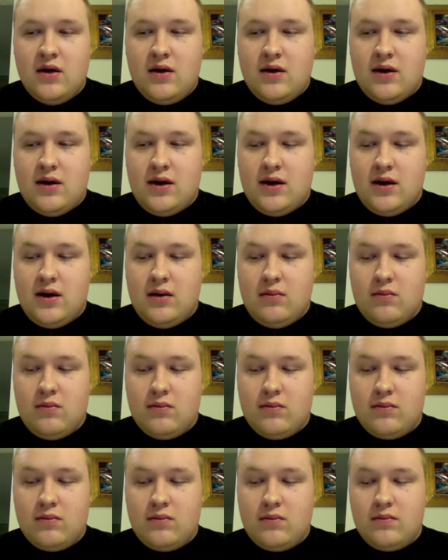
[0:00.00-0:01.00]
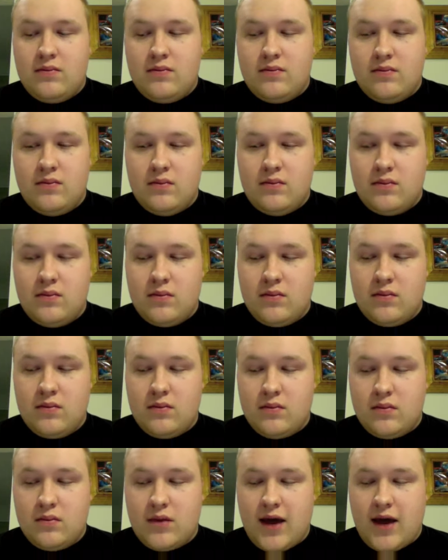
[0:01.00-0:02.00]
um,
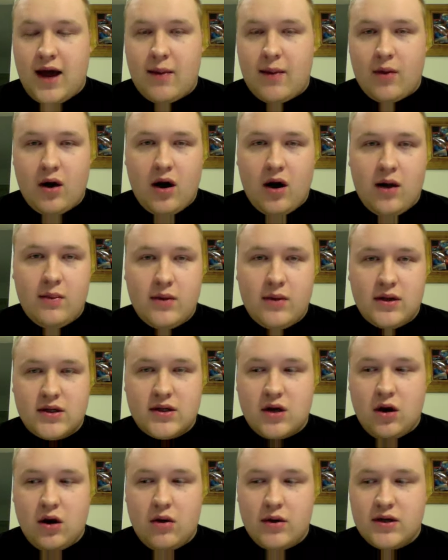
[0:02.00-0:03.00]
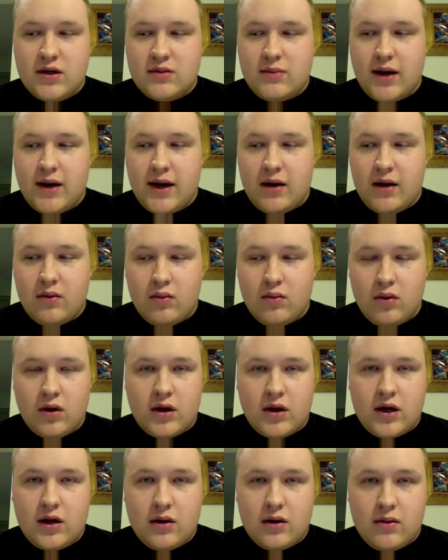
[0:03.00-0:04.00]
Capcom has always made really
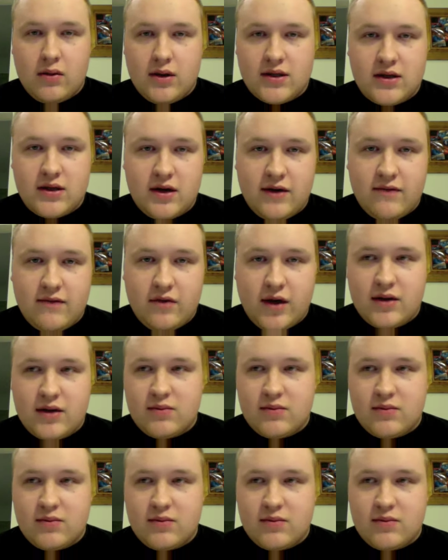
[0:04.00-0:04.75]
good Resident Evil games.